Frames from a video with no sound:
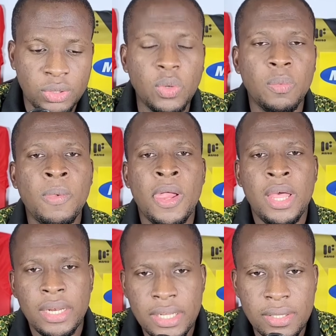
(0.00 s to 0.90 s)
So
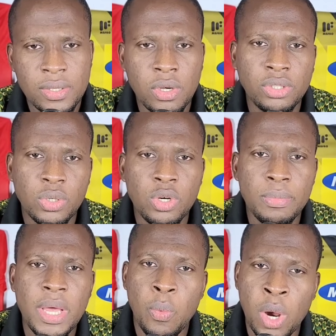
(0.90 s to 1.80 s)
this is also going
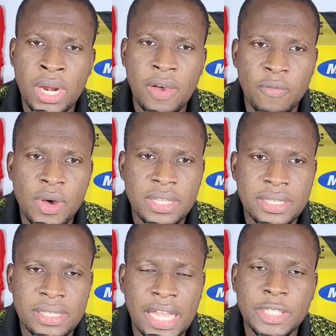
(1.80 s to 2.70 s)
to be a wonderful
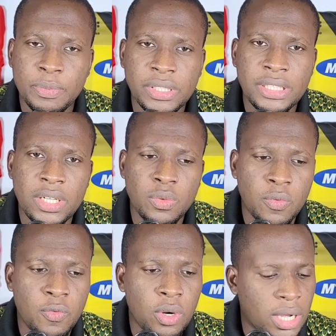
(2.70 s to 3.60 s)
exercise. President
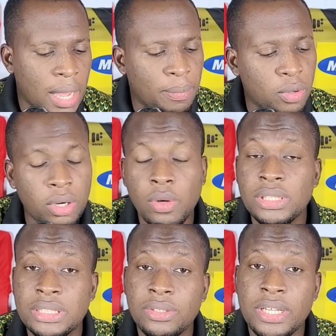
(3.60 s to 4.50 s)
Kufuor Cup.
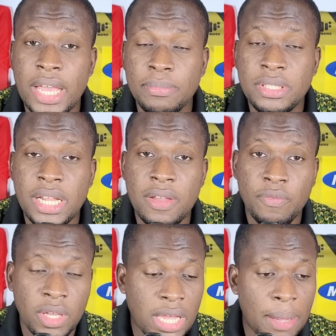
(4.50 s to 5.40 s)
Kotoko still in the
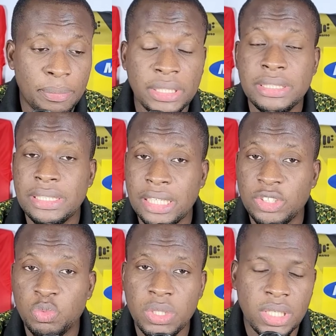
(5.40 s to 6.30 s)
MTN FA Cup into
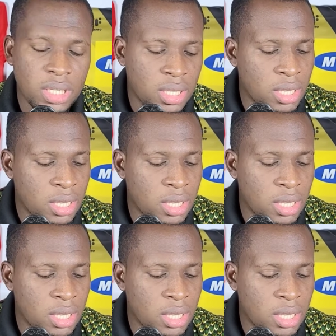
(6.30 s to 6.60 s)
next week.